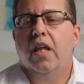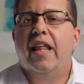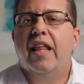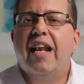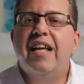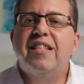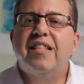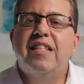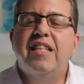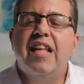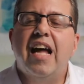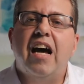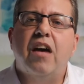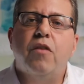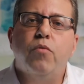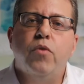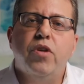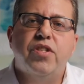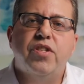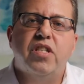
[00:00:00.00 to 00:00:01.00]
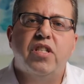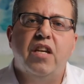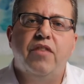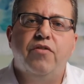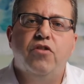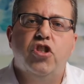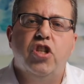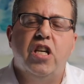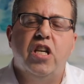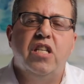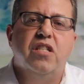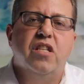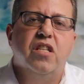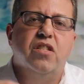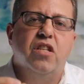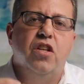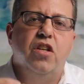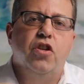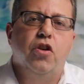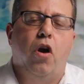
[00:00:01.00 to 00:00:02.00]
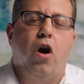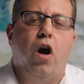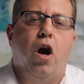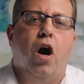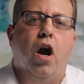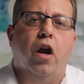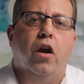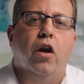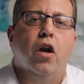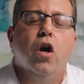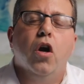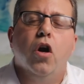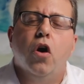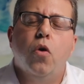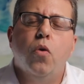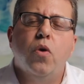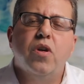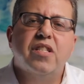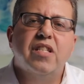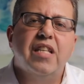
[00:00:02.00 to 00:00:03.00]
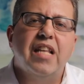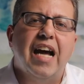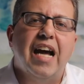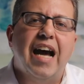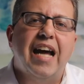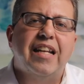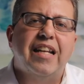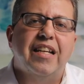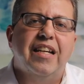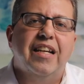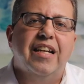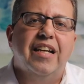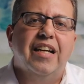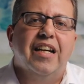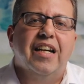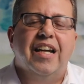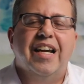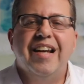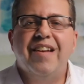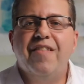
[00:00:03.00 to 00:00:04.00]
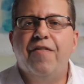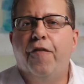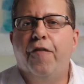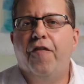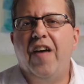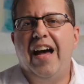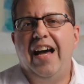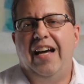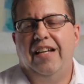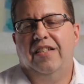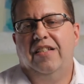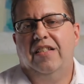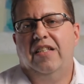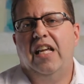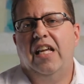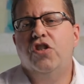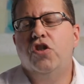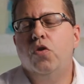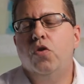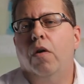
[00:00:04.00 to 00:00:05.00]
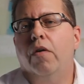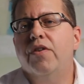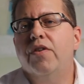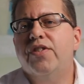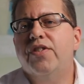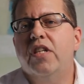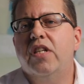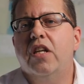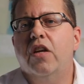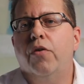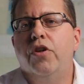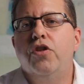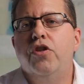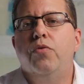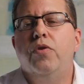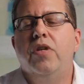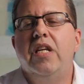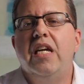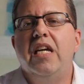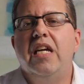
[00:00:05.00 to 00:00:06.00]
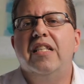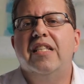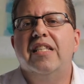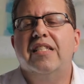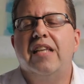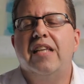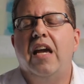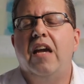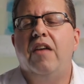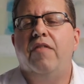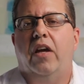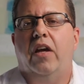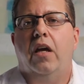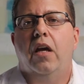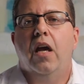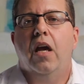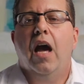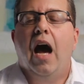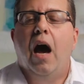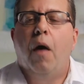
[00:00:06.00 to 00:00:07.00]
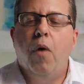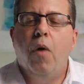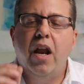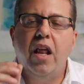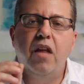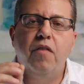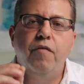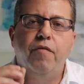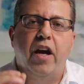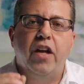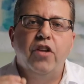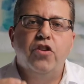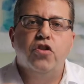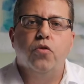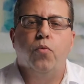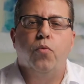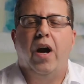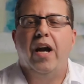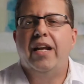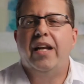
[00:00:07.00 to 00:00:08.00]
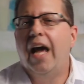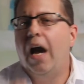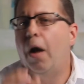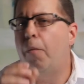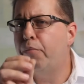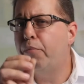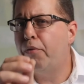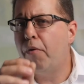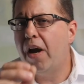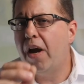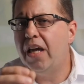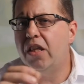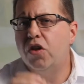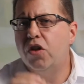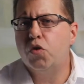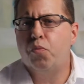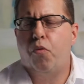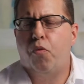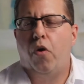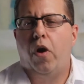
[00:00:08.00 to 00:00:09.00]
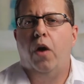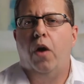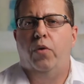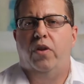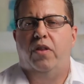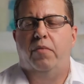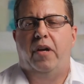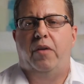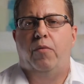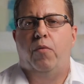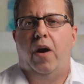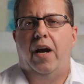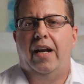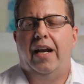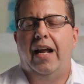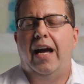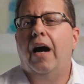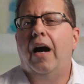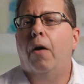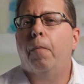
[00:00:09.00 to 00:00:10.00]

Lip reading: has not received Jesus in your heart, who has not confessed that you are a sinner and you need saving, I want to invite you right now, pray this prayer with me right now.